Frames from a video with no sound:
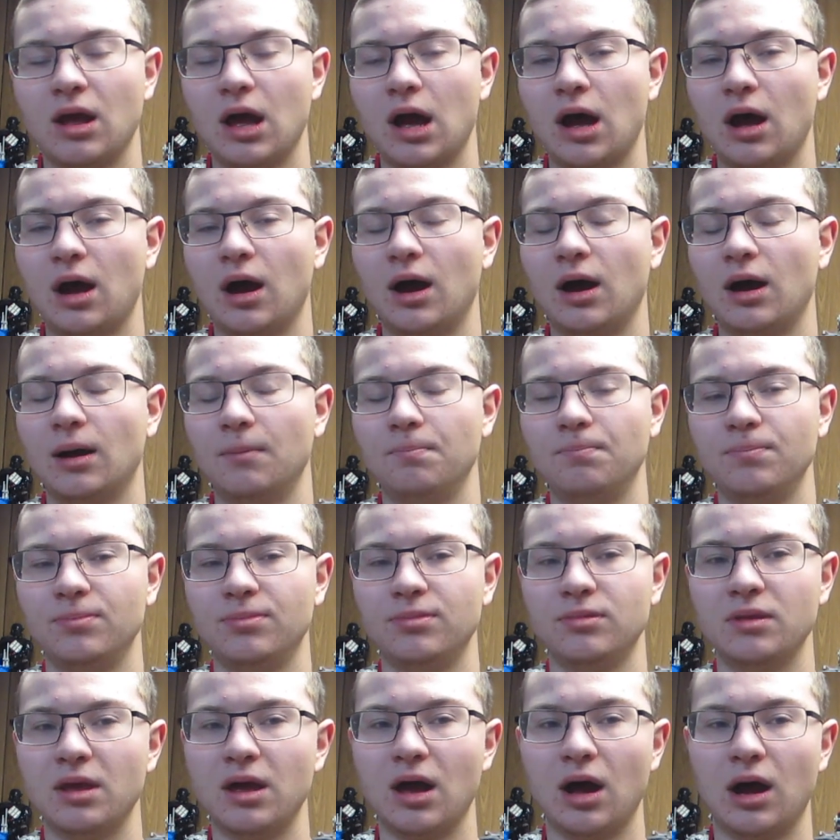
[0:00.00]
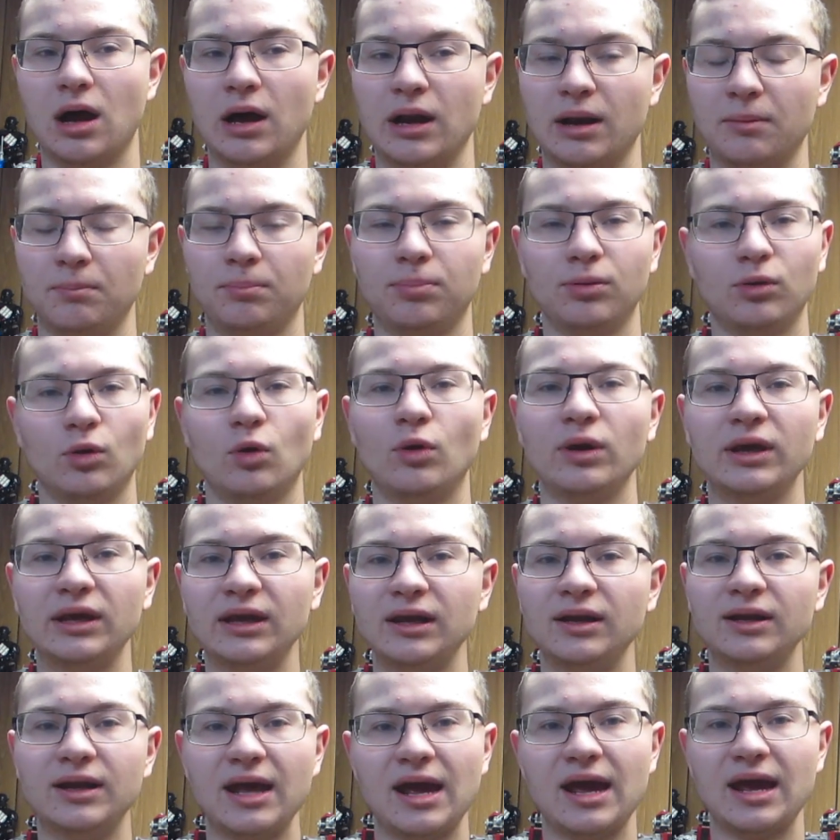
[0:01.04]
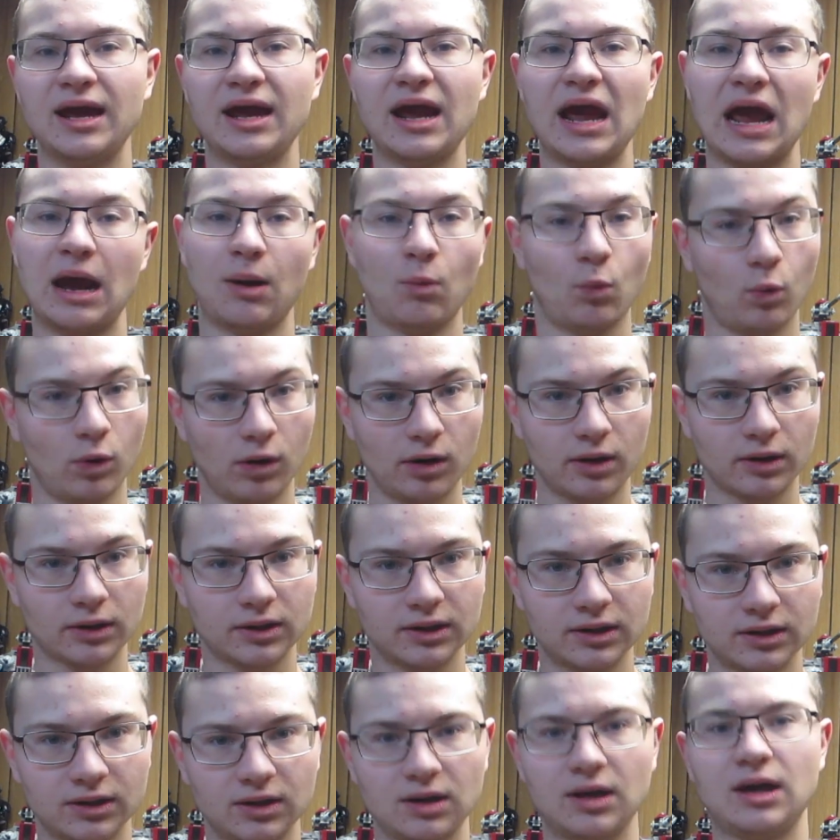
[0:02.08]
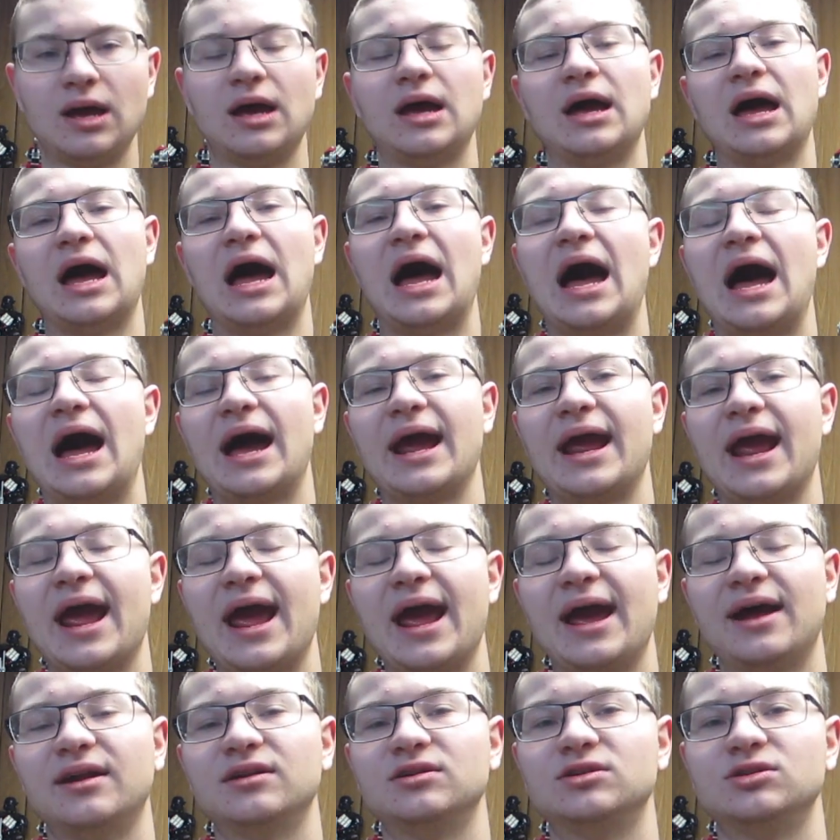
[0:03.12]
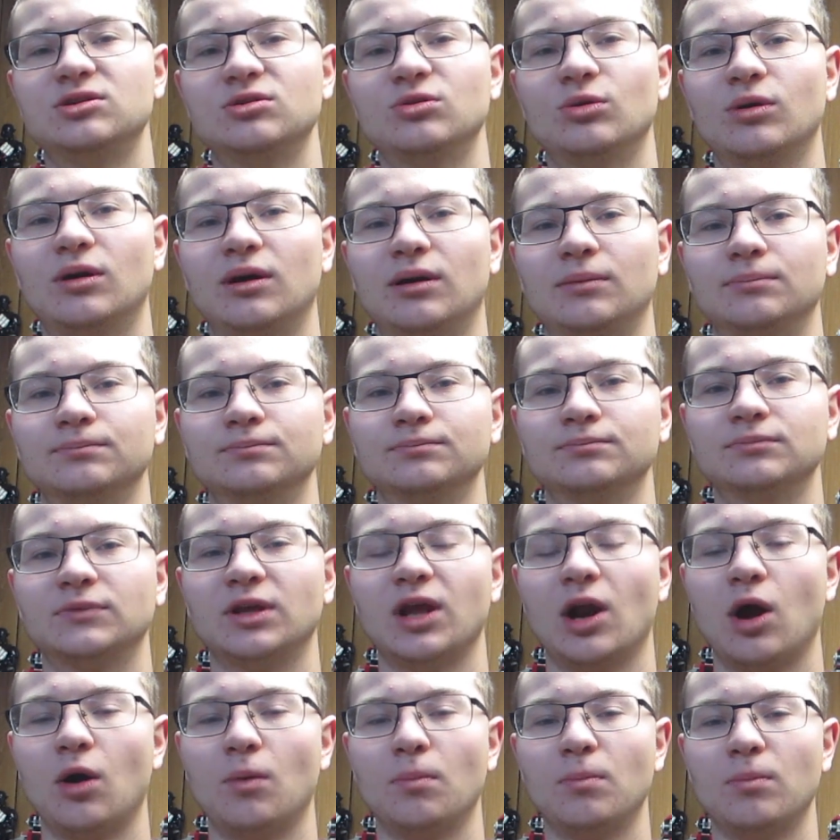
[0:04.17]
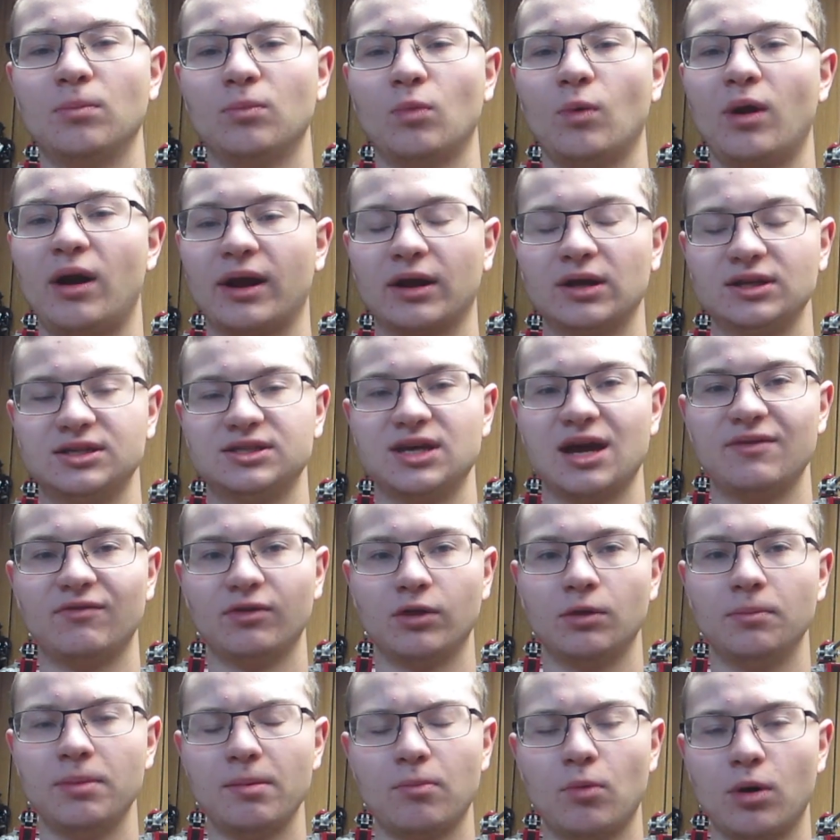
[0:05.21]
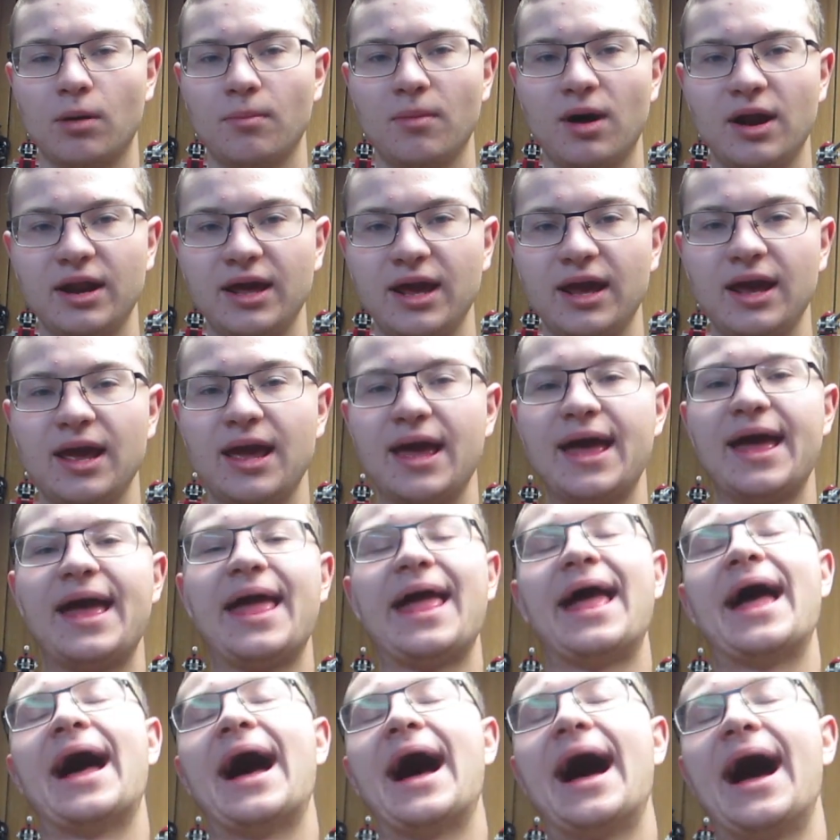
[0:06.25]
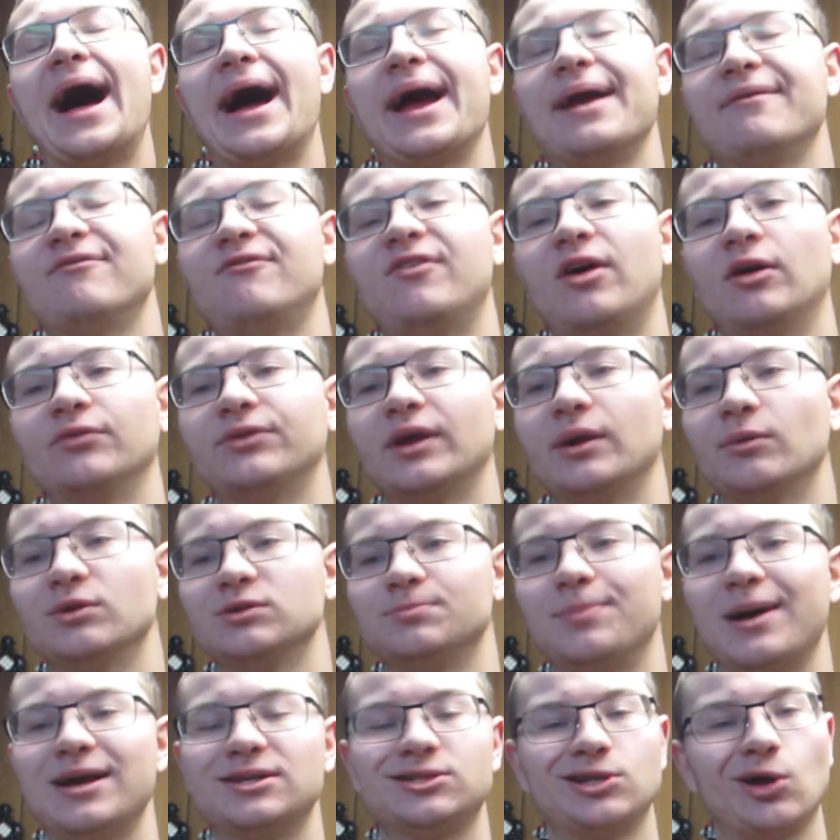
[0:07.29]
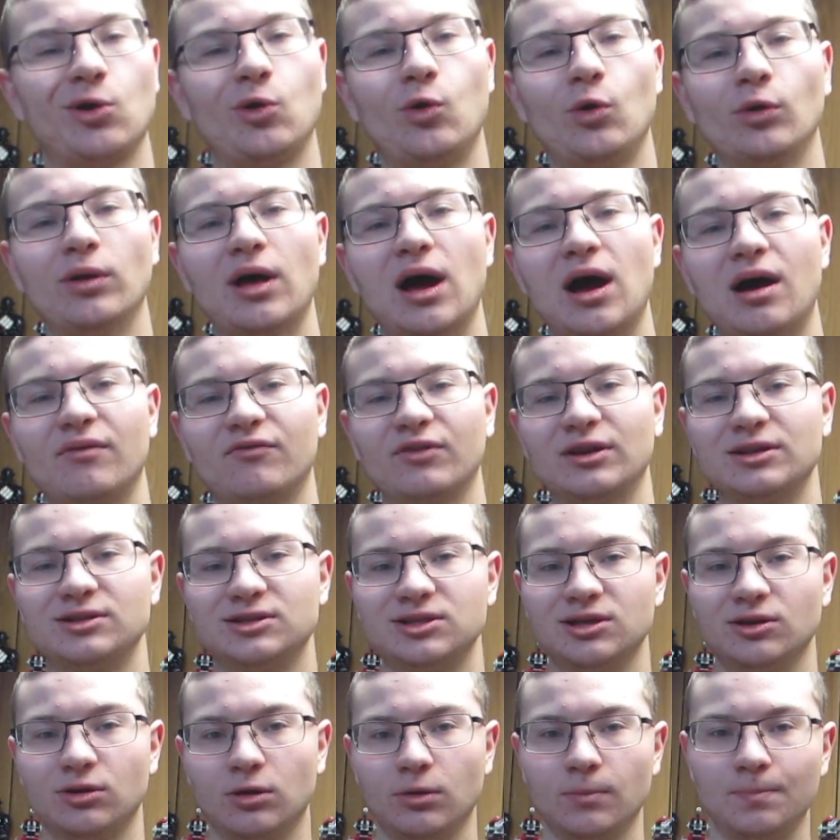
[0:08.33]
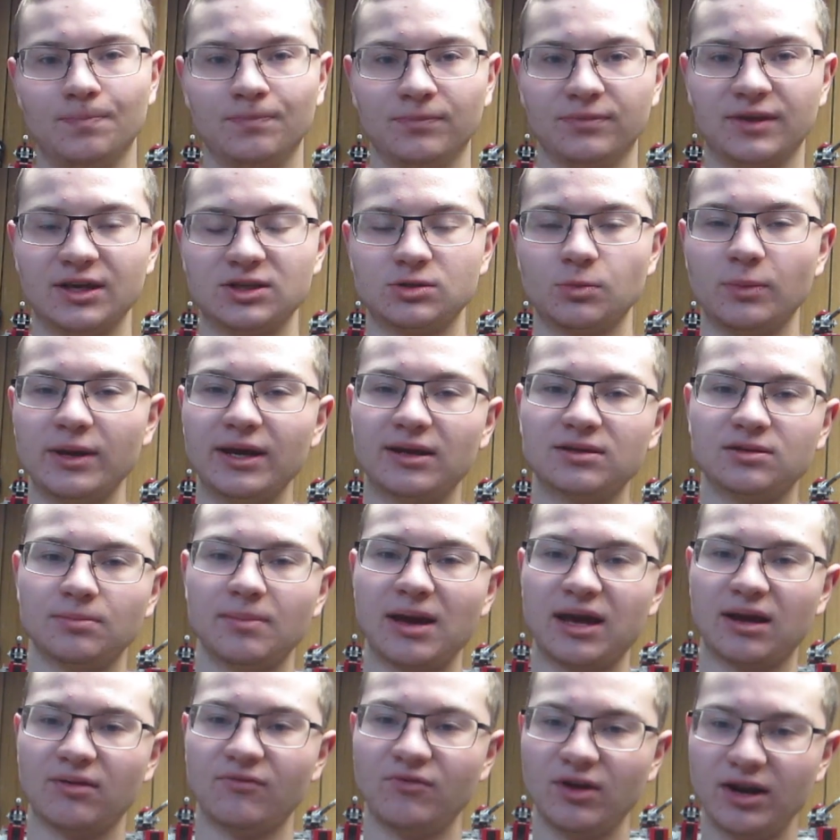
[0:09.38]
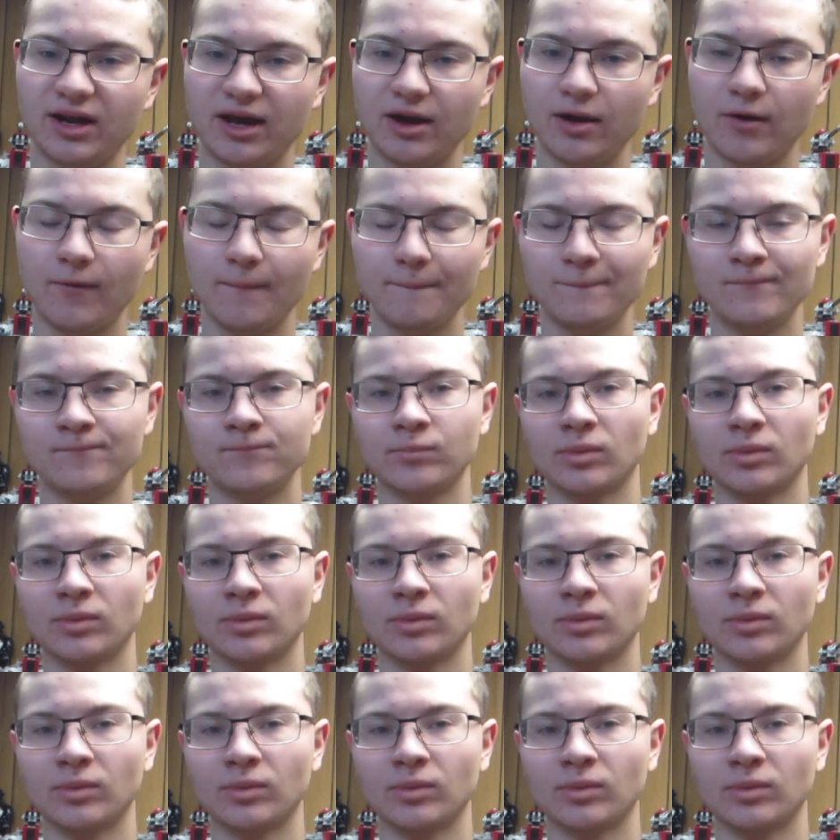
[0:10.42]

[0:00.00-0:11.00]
an employee day at work, I had to, where I could save a little bit more money. I felt that it was best to hold off until this week to make a video.